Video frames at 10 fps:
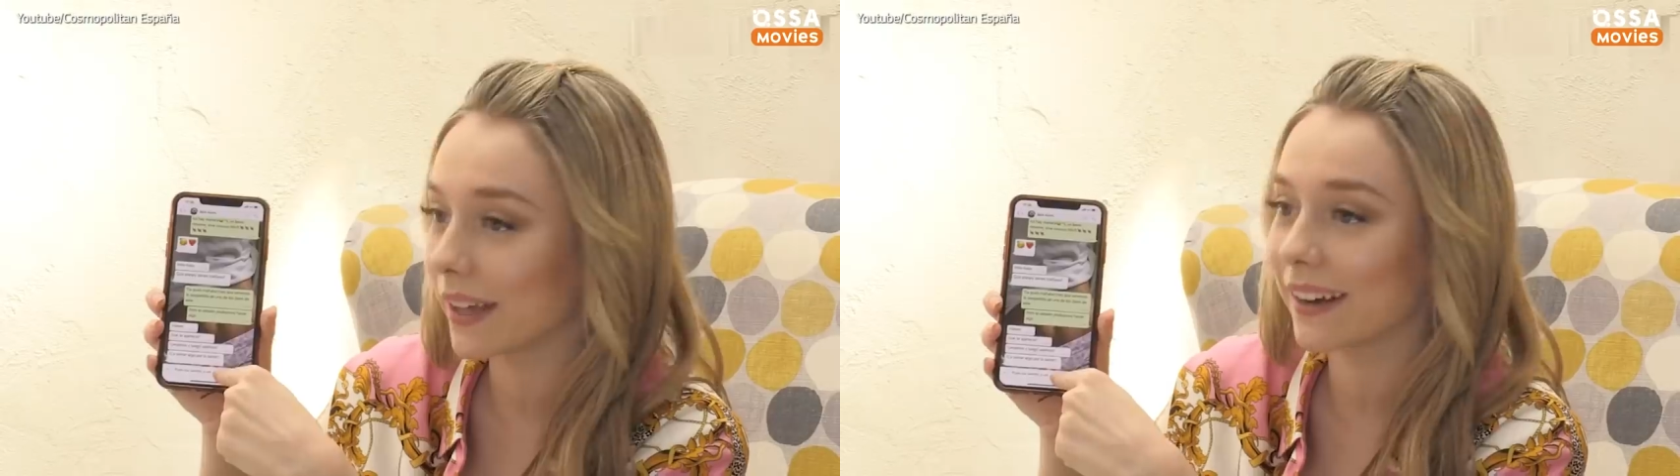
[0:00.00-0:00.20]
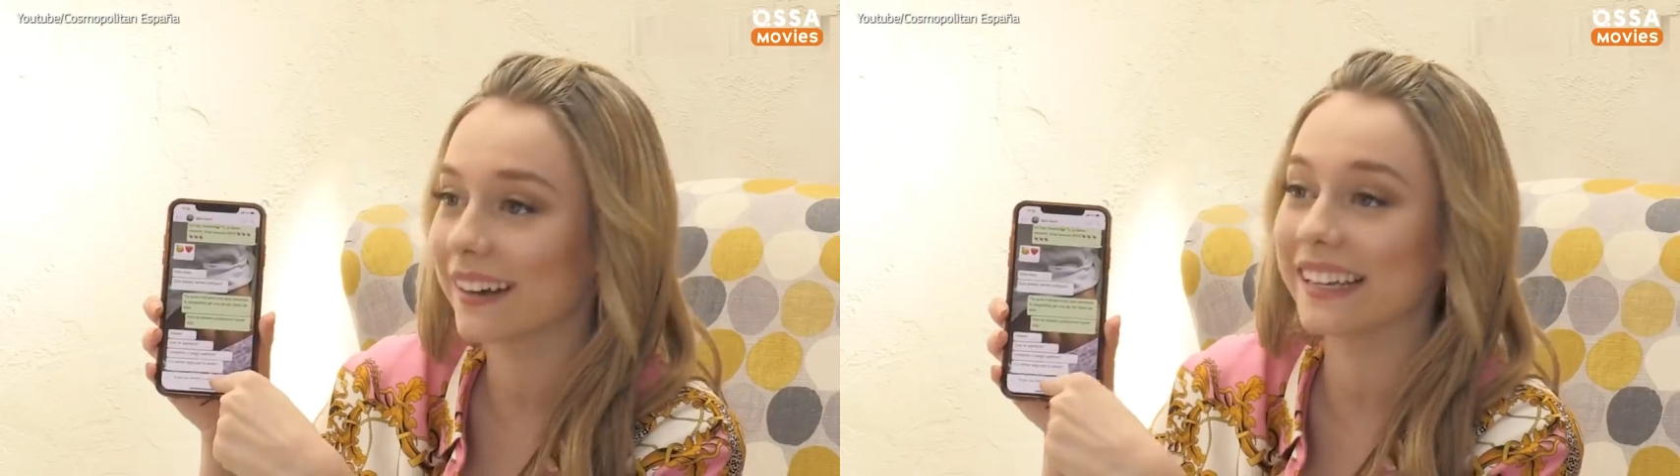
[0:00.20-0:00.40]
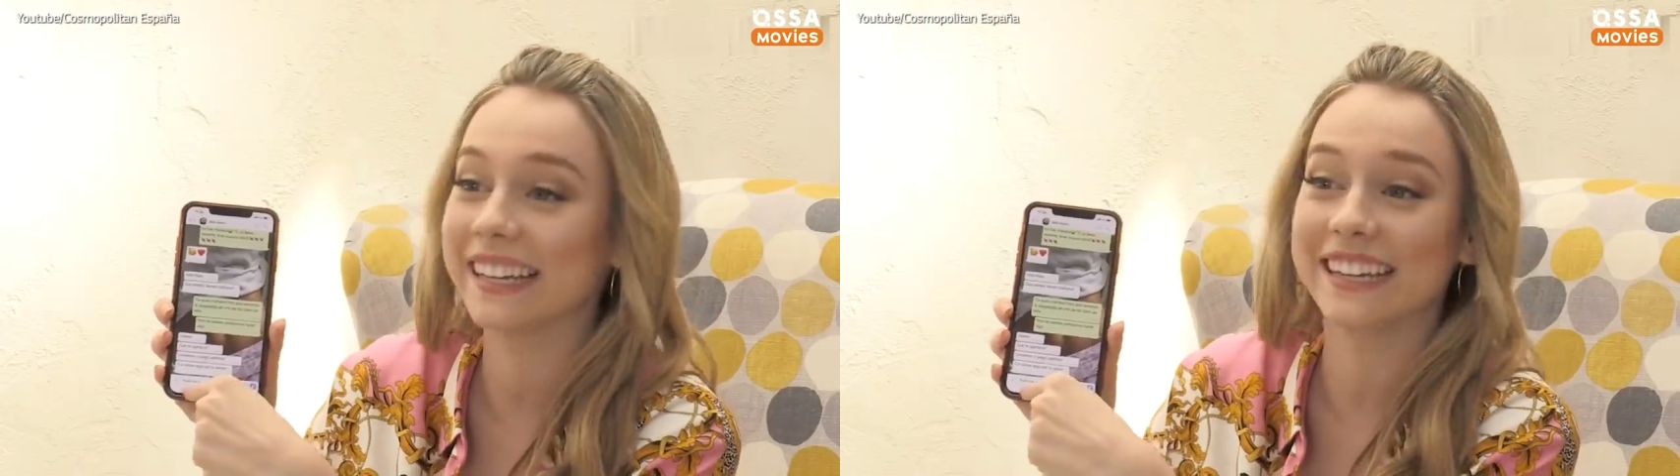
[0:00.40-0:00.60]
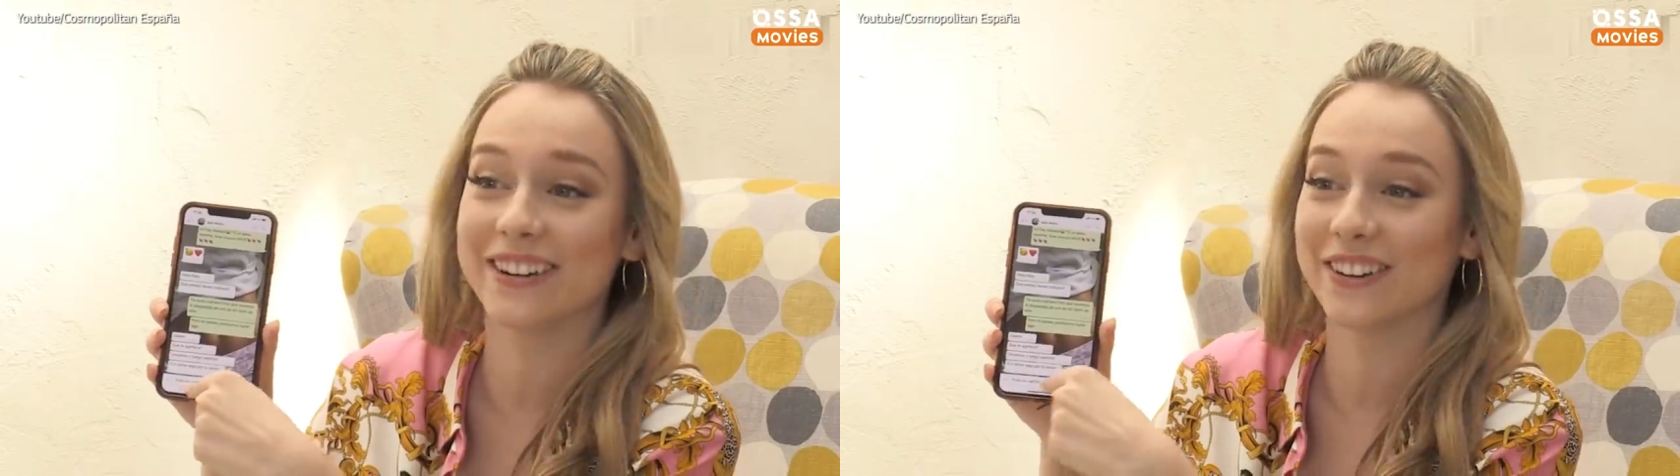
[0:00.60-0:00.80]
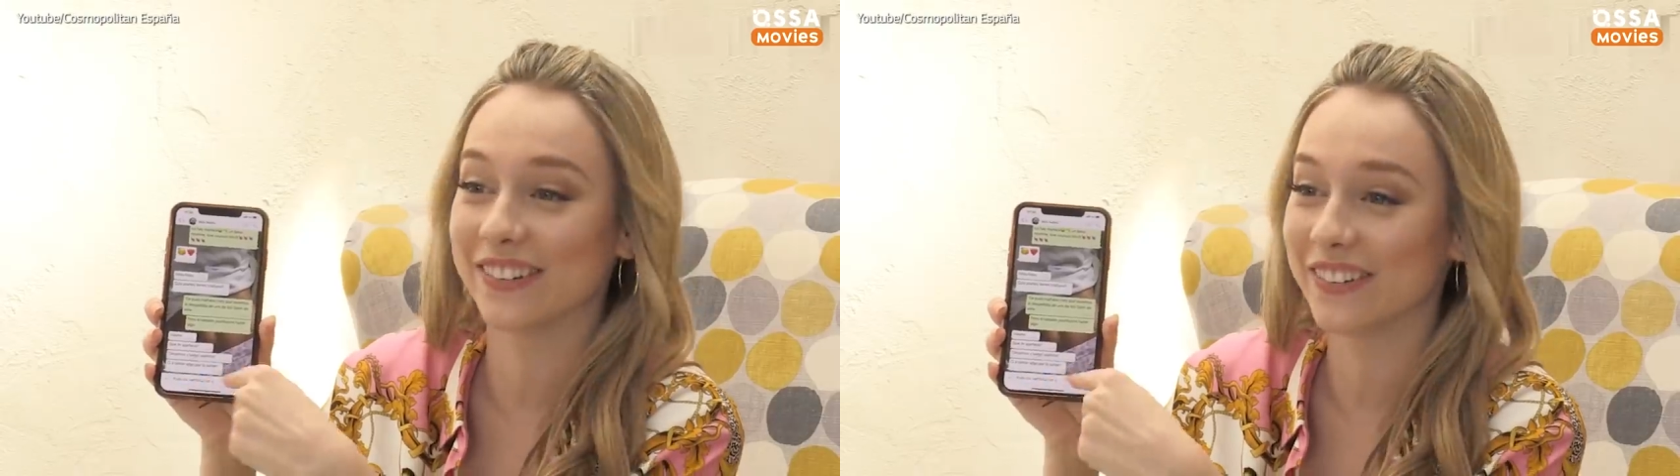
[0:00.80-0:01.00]
to
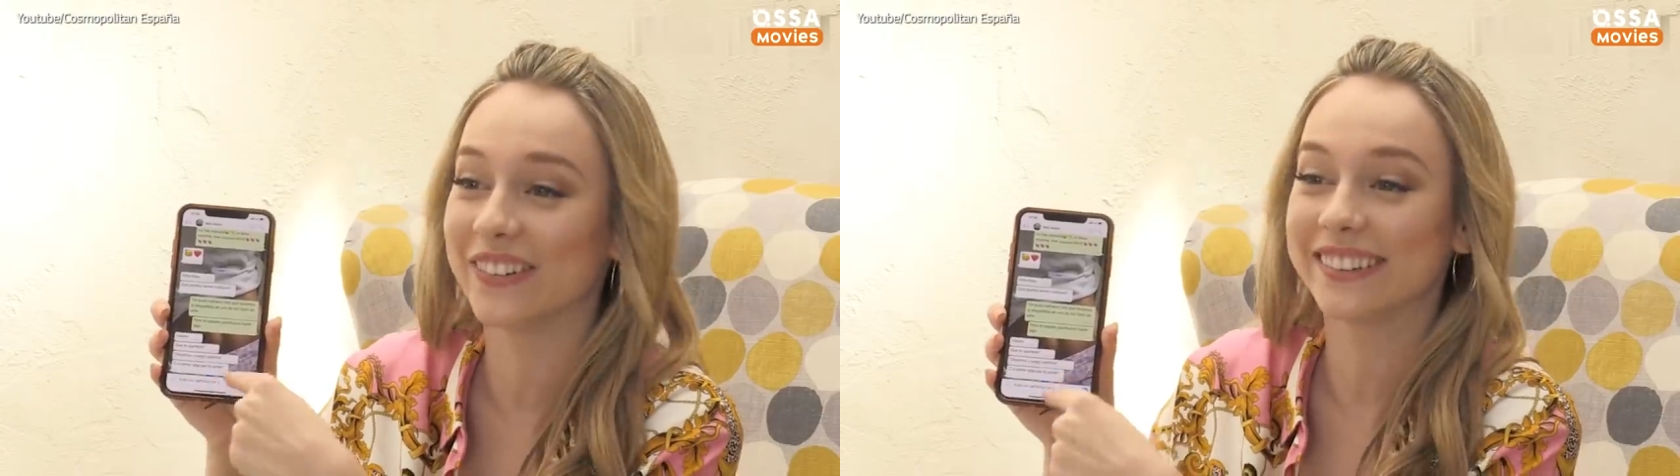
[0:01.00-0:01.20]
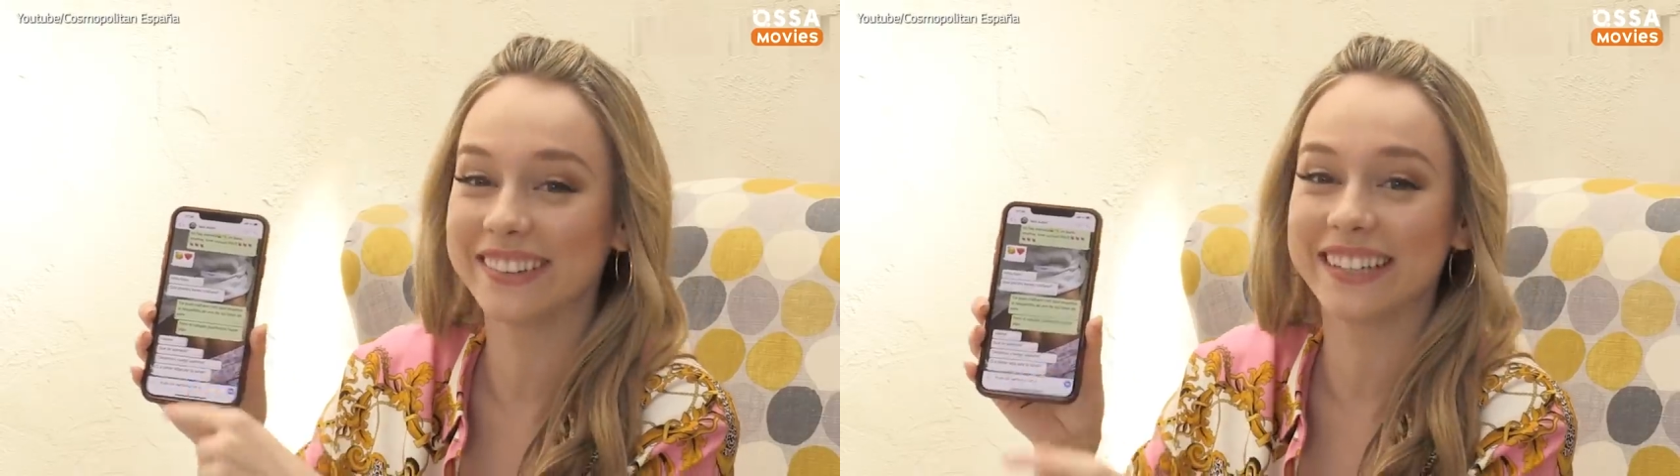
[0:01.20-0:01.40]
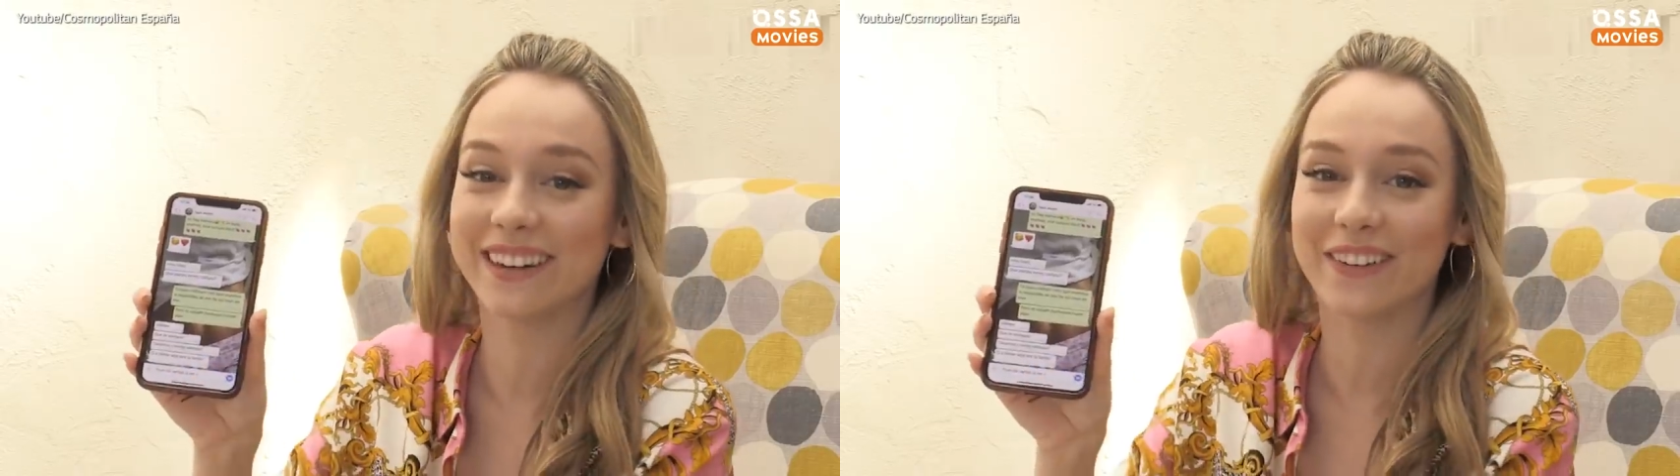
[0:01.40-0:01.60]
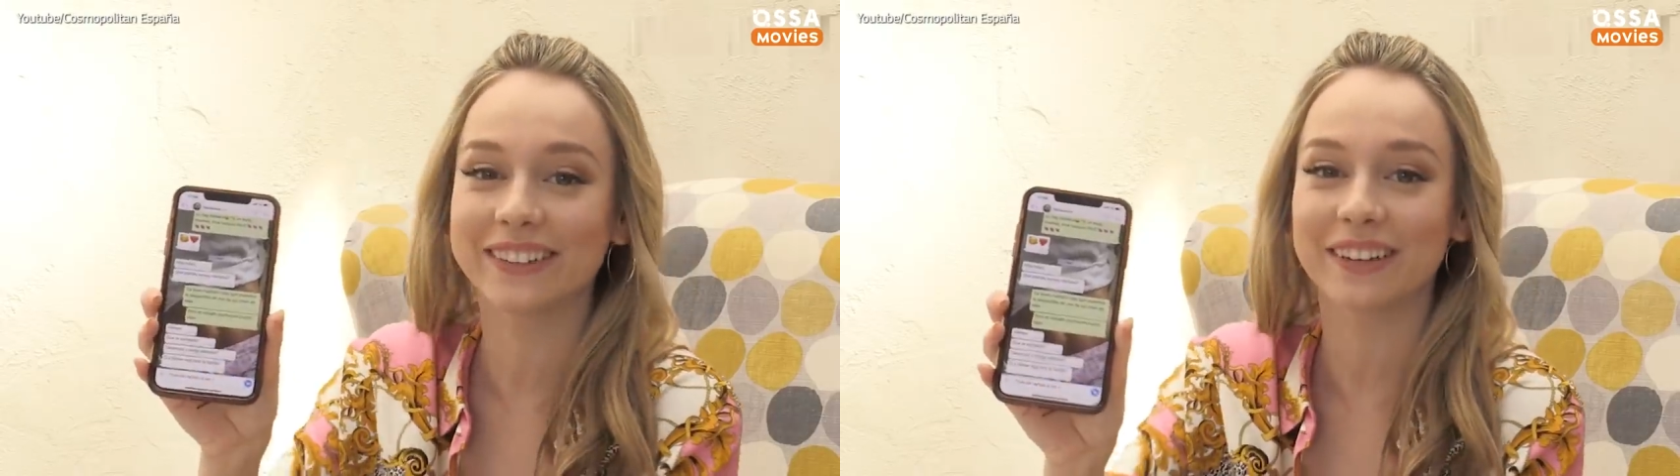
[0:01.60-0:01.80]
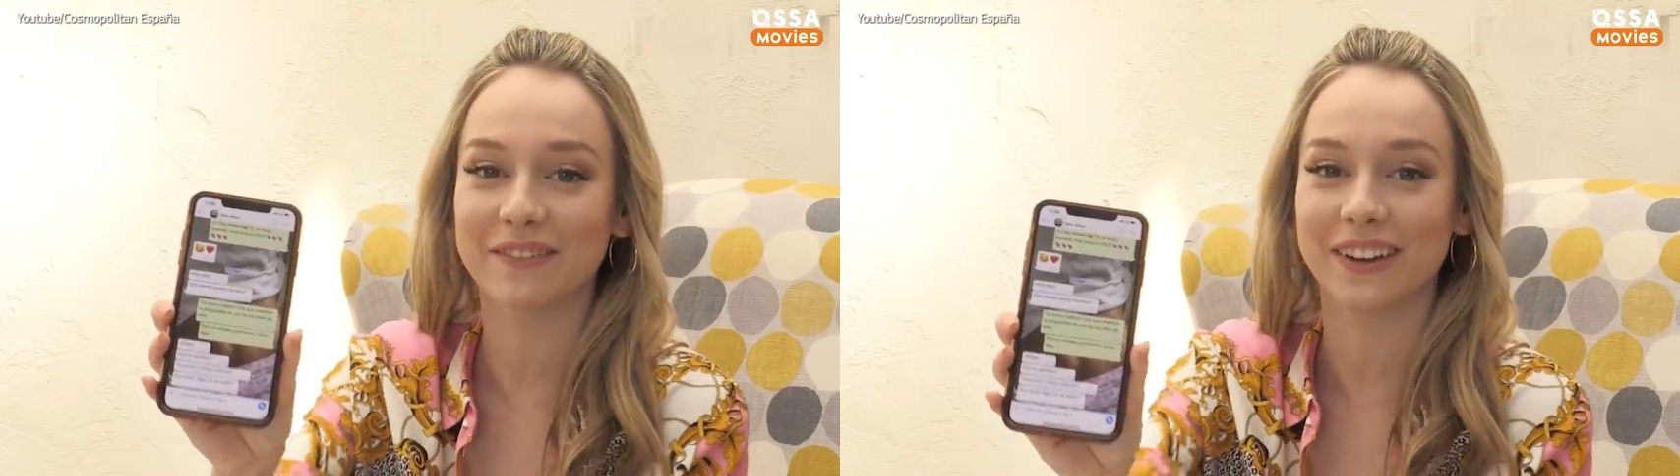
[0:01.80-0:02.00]
Marquesita, which
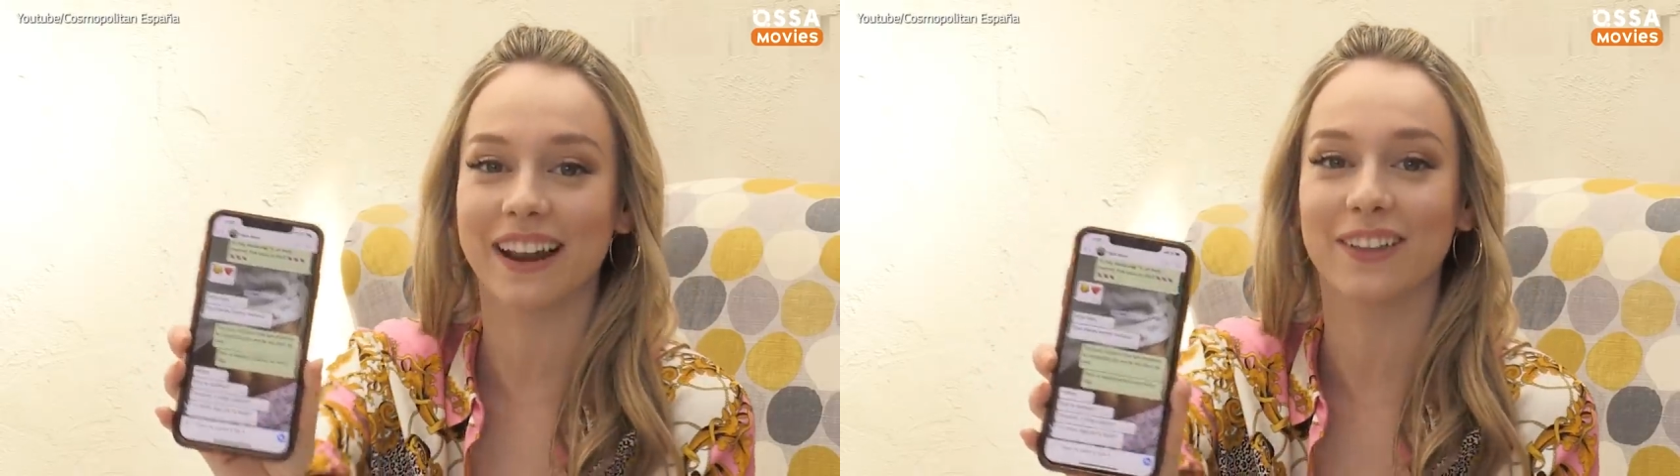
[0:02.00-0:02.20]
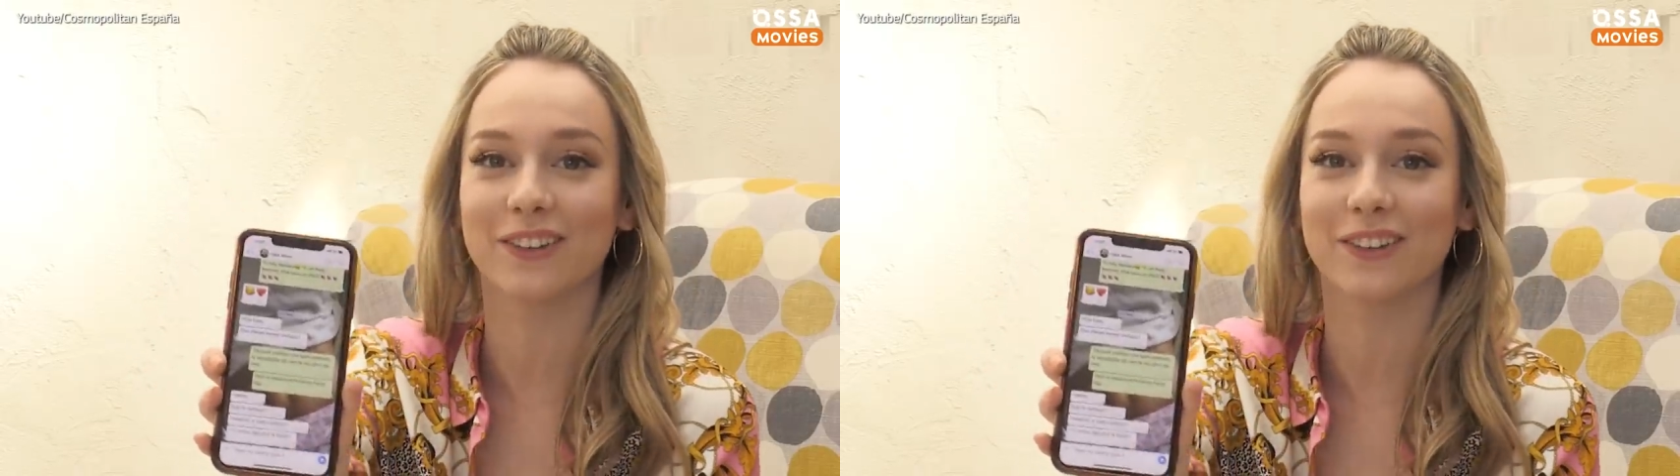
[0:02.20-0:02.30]
directly